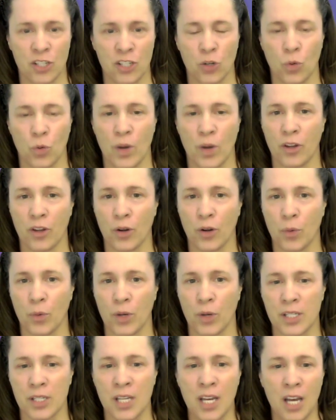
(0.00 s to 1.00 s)
So whether it
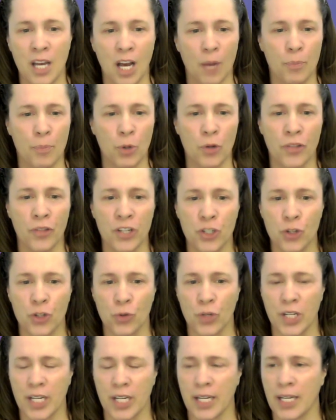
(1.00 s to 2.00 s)
was a birth
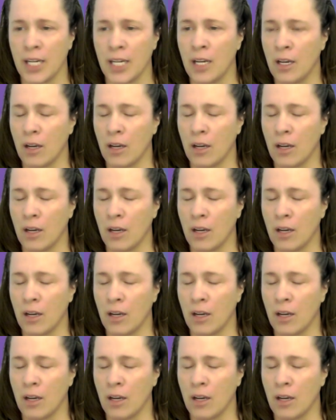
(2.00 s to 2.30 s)
injury,